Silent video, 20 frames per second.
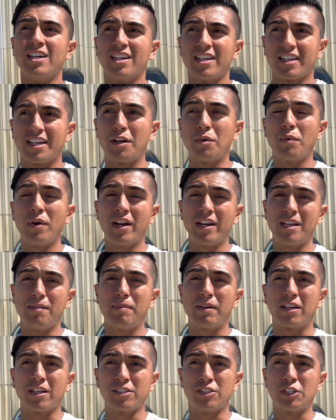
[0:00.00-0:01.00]
get ready,
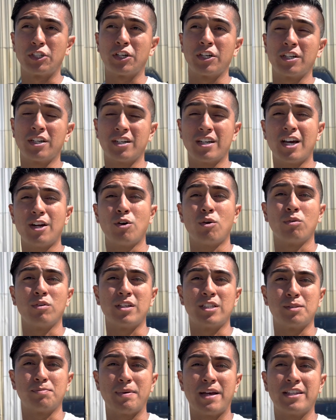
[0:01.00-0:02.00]
because you're gonna not only
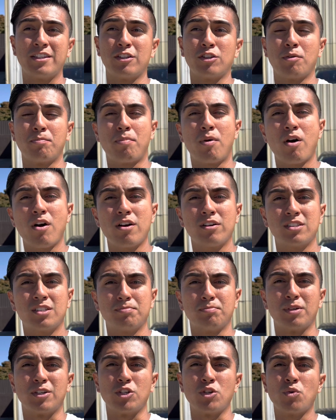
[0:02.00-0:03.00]
spend in the parts,
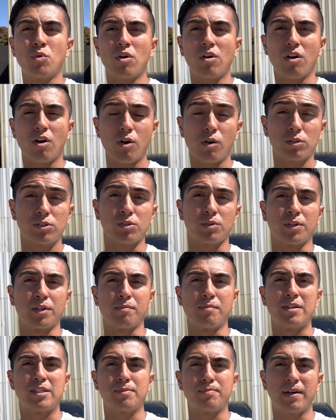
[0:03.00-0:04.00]
but you are also gonna
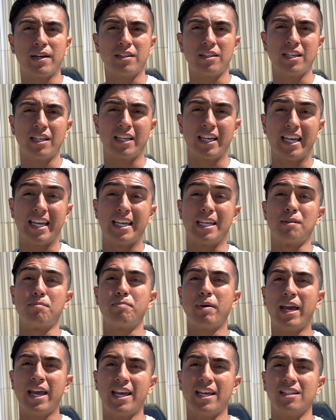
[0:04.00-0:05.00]
be spending in
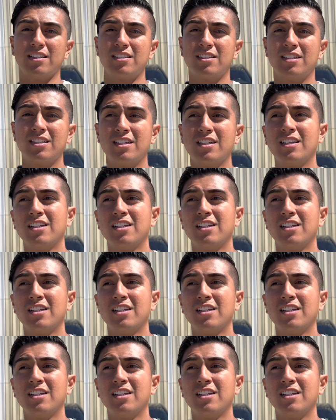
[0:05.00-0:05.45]
paint.